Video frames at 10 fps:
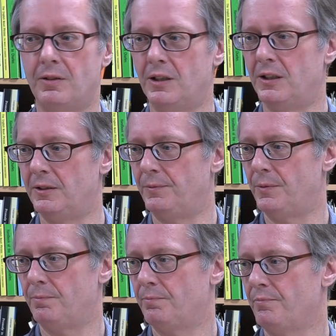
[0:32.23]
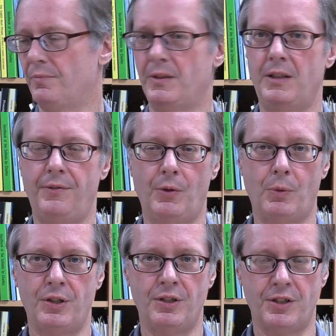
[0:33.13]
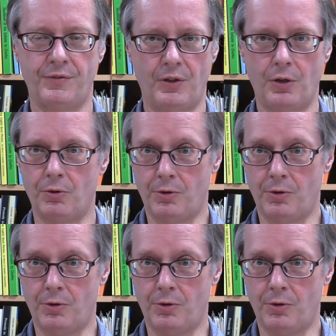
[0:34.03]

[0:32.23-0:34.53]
If you're watching this video,